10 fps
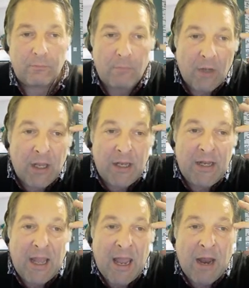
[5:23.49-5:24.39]
in
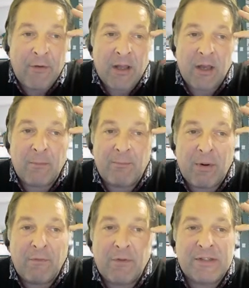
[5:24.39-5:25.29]
the area
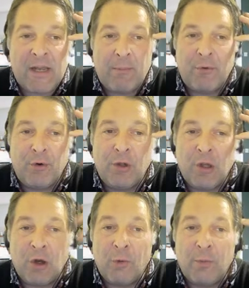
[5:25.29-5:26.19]
above the temporal
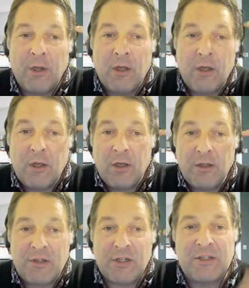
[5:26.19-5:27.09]
lobe
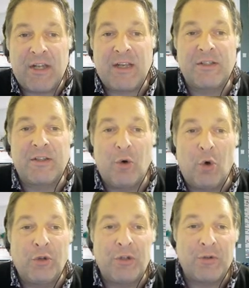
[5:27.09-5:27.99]
just next to the
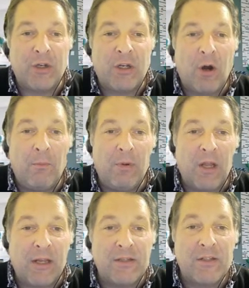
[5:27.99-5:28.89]
auditory
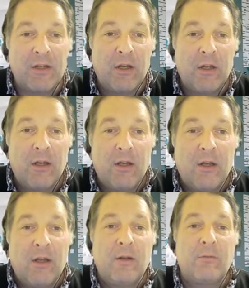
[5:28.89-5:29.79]
complex.
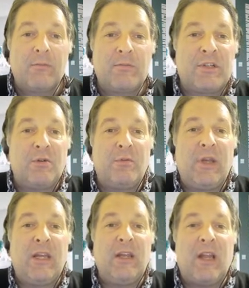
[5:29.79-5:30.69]
So
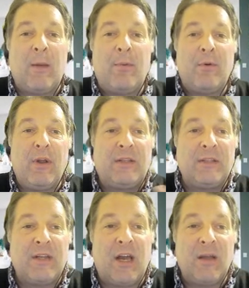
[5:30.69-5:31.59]
he elaborated
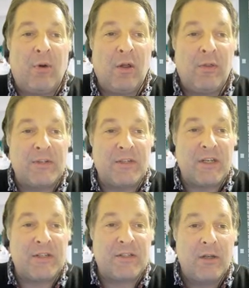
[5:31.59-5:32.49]
the
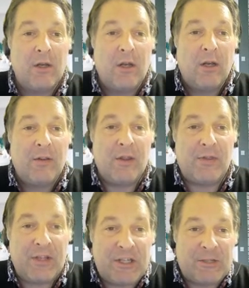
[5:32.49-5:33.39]
hypothesis that
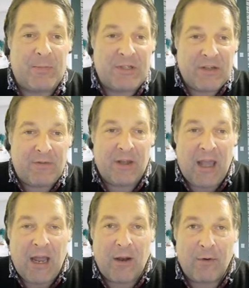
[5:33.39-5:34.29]
this specific
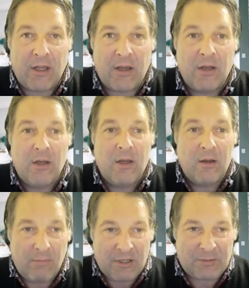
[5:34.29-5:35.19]
area
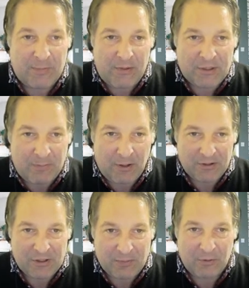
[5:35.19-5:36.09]
must be
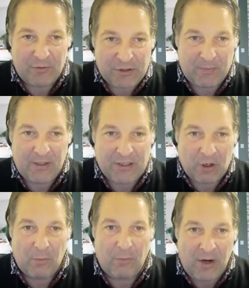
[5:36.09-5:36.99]
responsible for speech
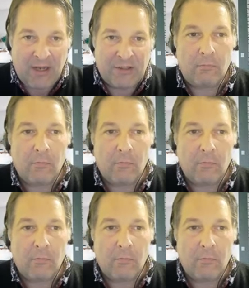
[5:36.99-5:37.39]
comprehension.